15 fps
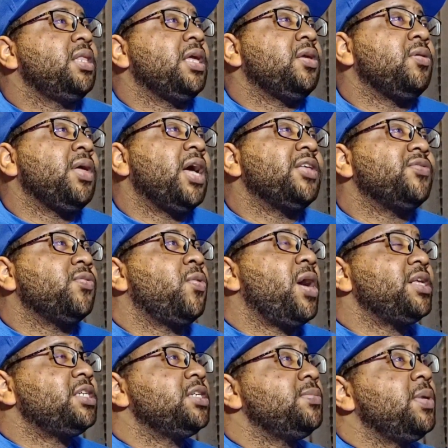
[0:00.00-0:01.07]
Thank you guys for
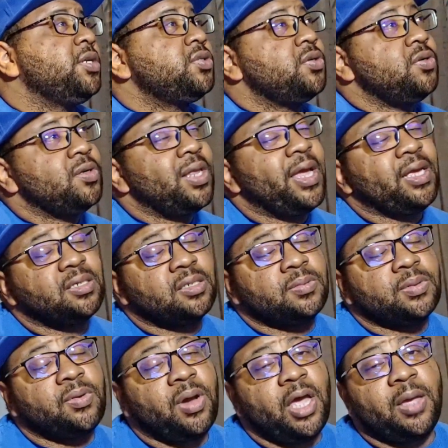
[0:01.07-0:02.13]
watching. Make sure you like,
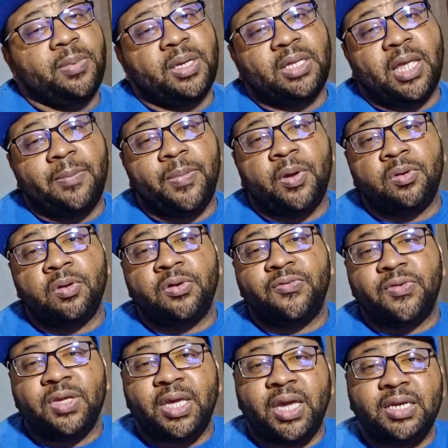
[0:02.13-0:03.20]
subscribe, hit that bell
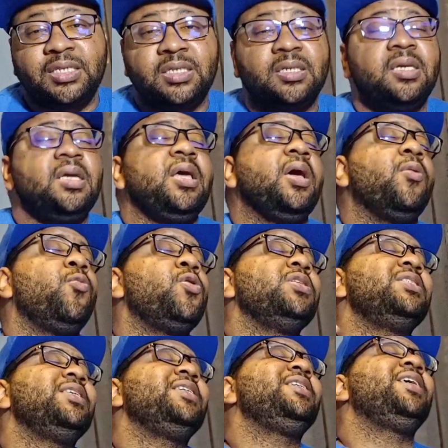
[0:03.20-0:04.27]
notification. And
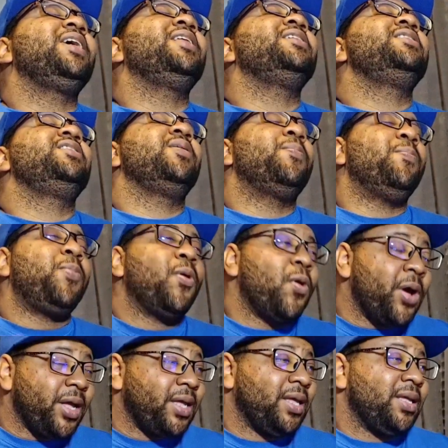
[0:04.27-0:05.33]
once again, it's your
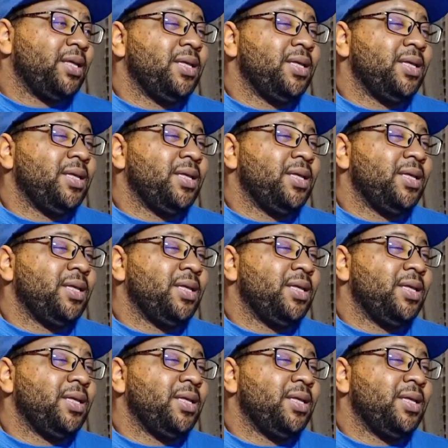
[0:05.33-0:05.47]
boy,